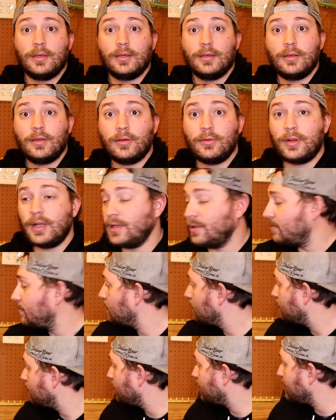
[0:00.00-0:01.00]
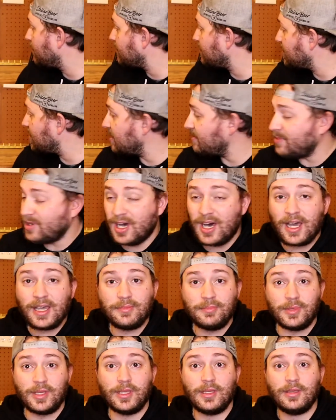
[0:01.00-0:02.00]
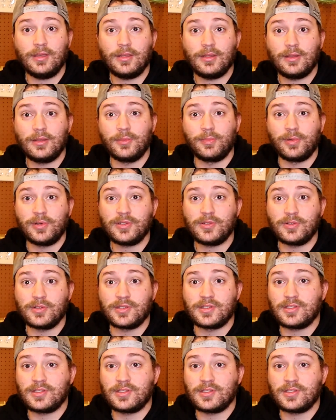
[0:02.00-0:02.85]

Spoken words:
Alright, well, you can see behind me the printer is